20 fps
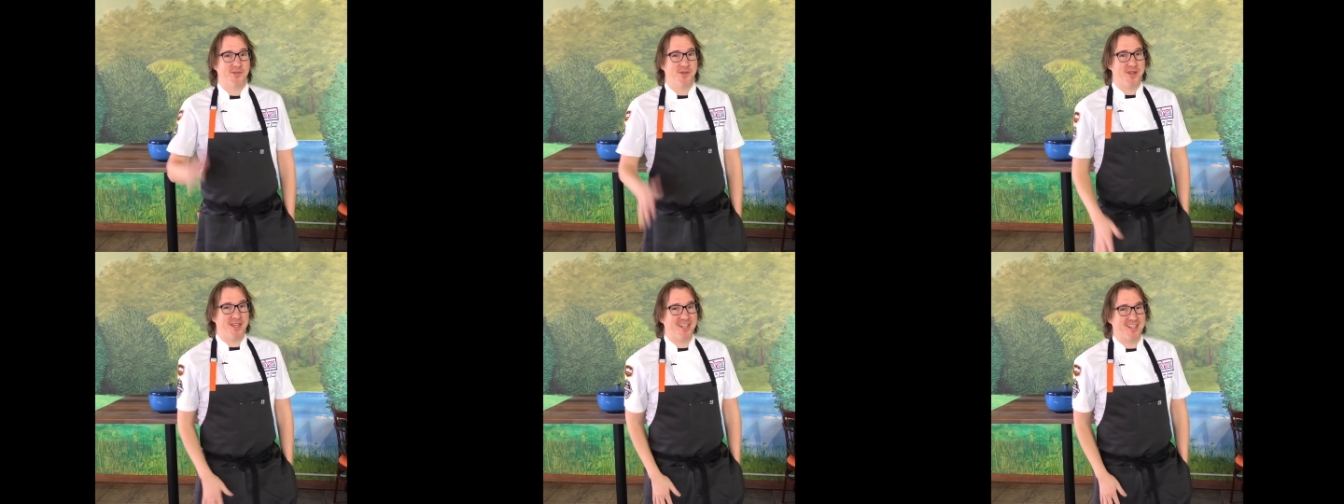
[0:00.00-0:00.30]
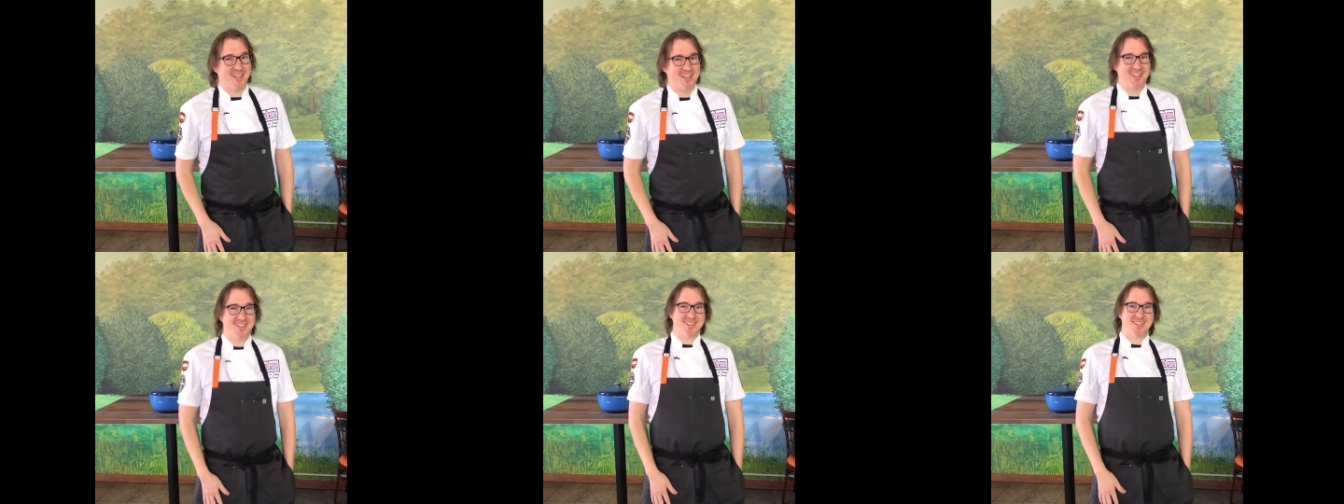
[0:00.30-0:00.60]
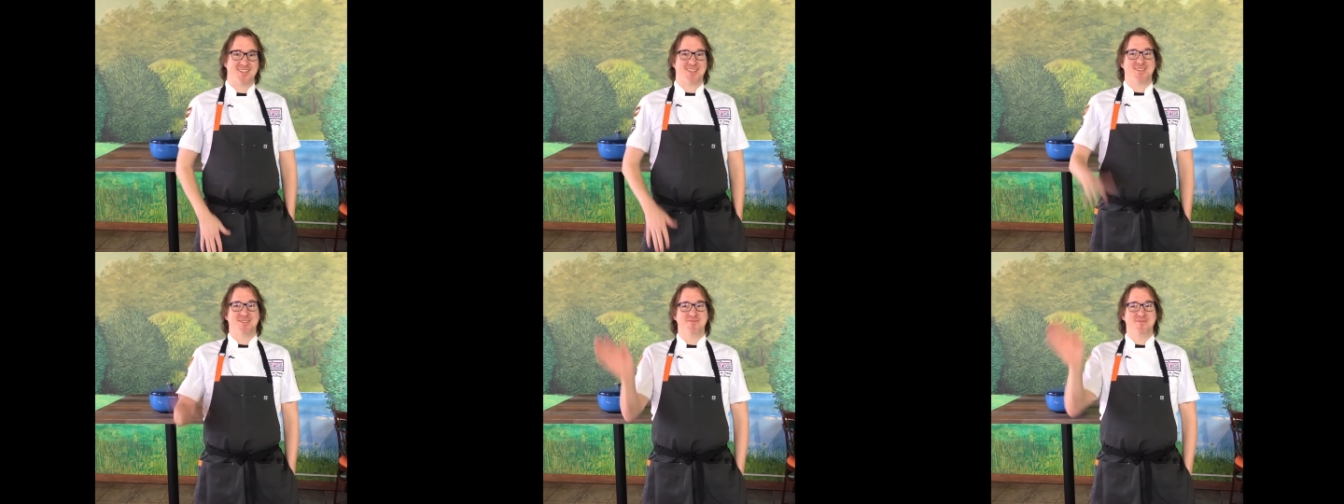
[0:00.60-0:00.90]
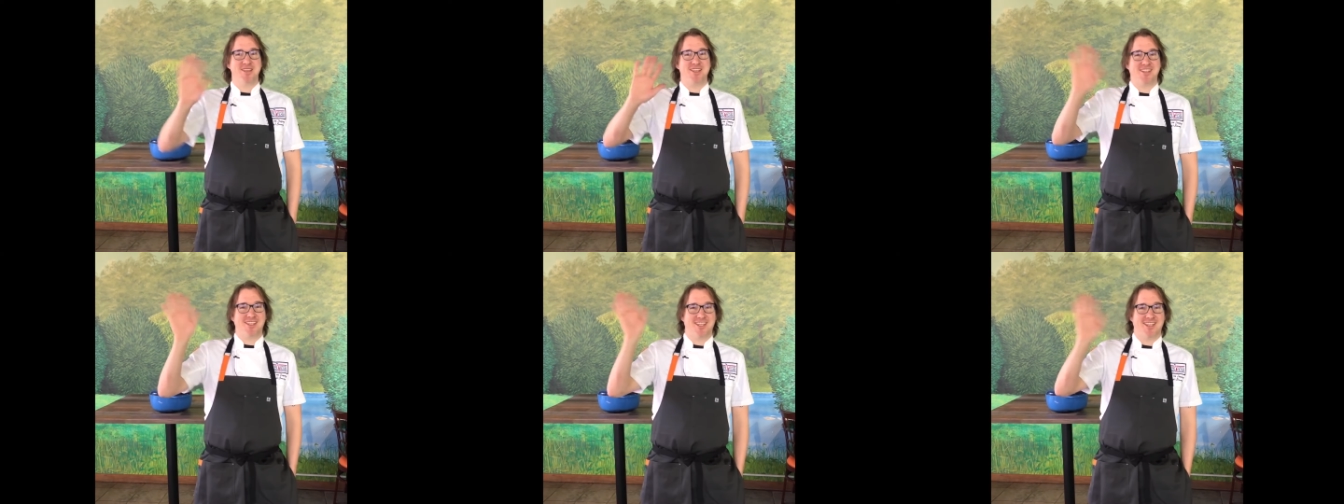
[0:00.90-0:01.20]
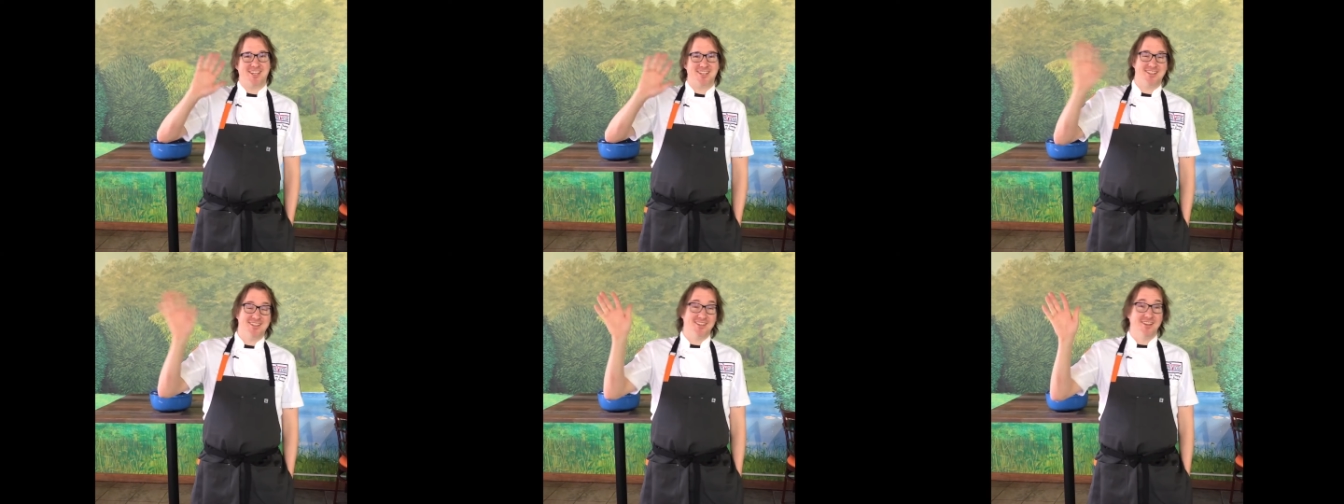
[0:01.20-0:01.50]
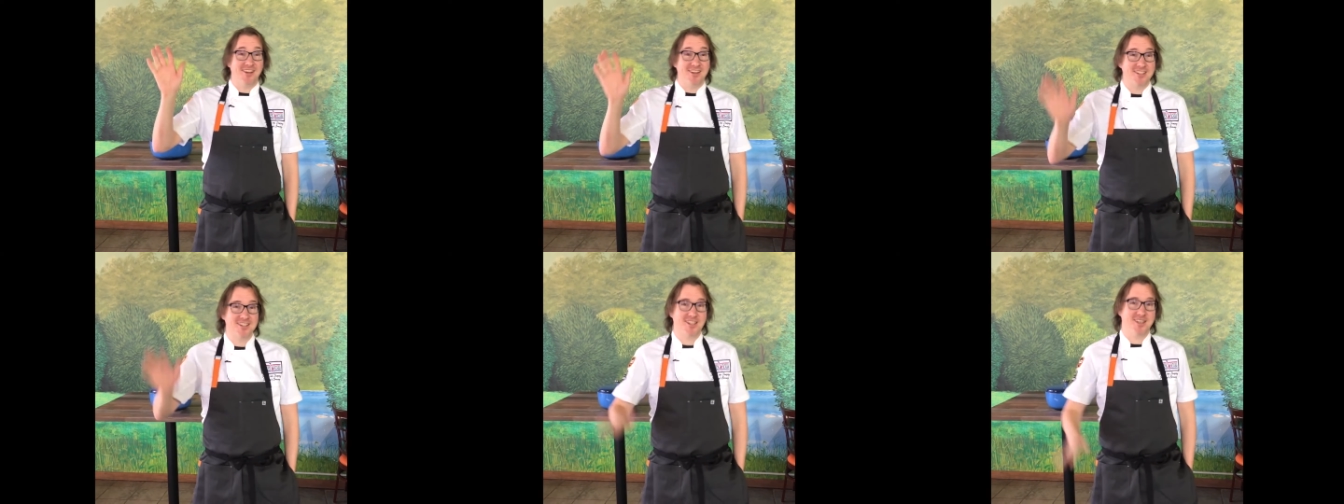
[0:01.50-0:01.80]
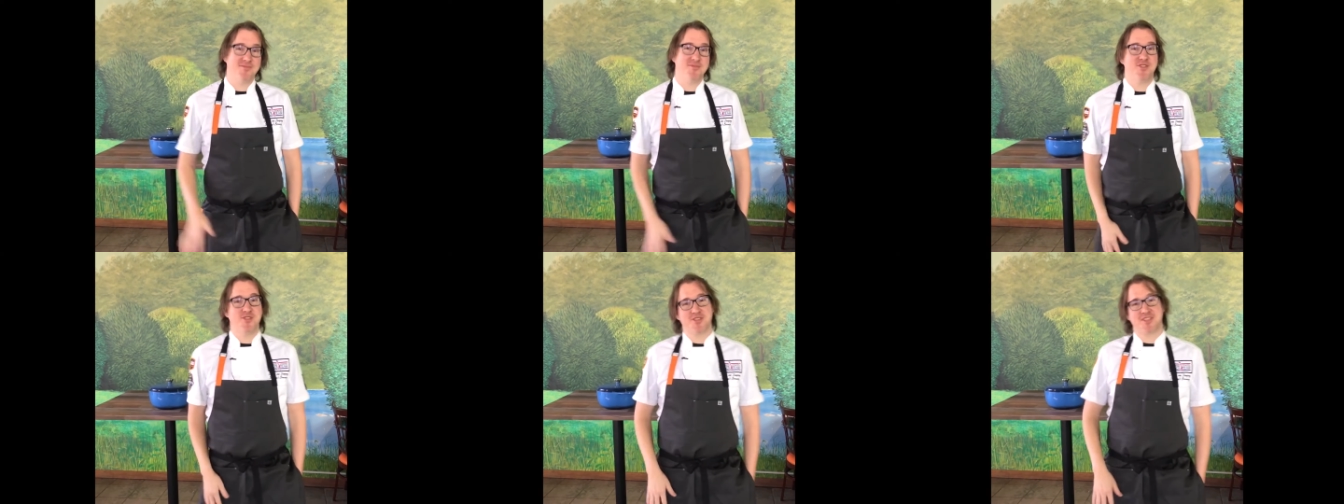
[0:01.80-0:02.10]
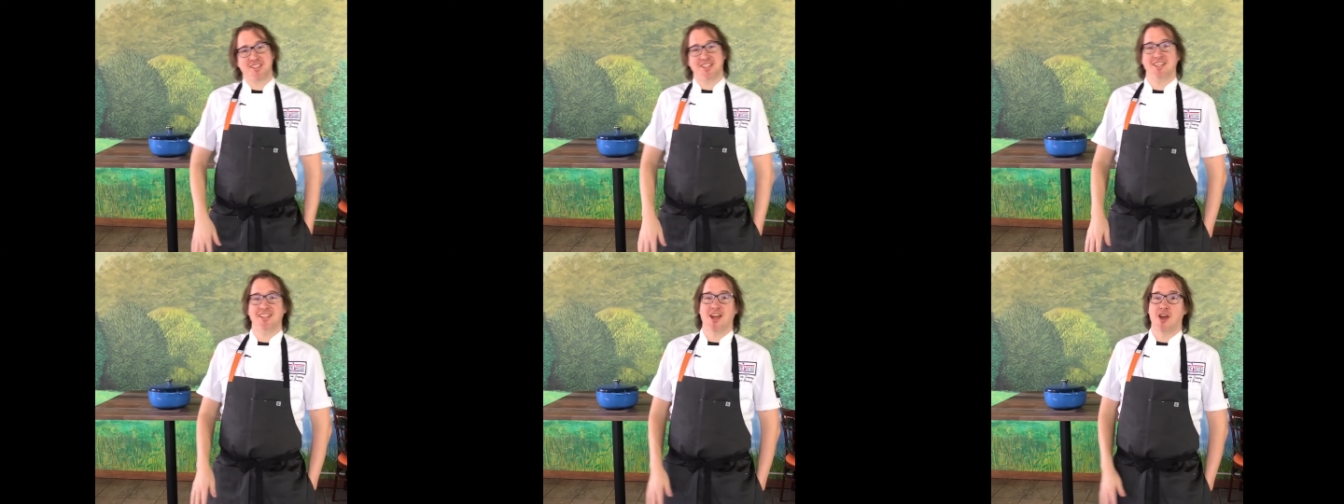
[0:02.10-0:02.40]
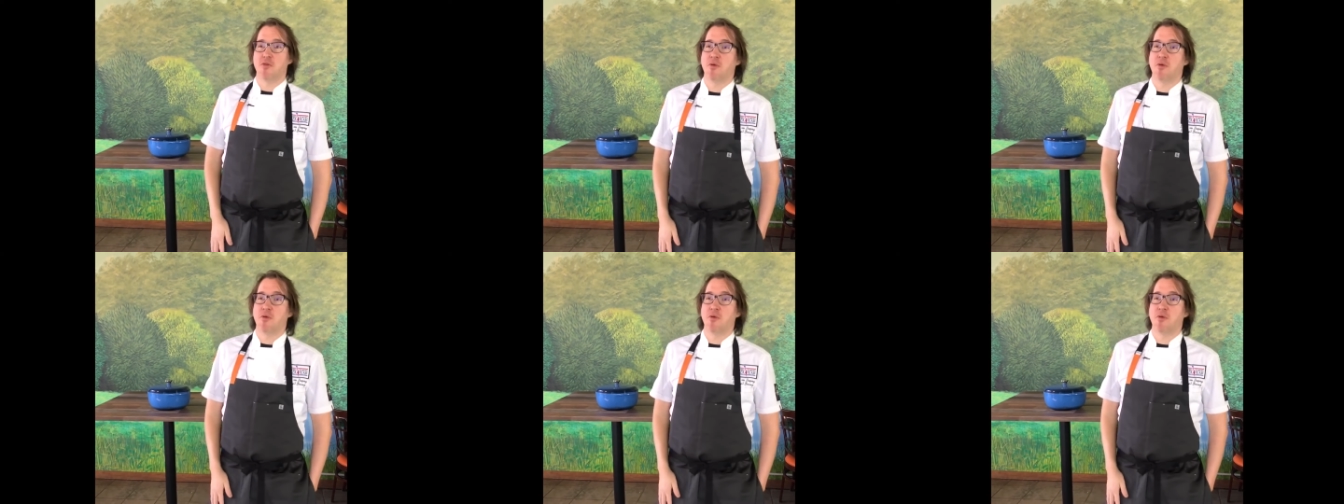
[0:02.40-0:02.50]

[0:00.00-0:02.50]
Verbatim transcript: Well, hey guys, me again. Long time no see.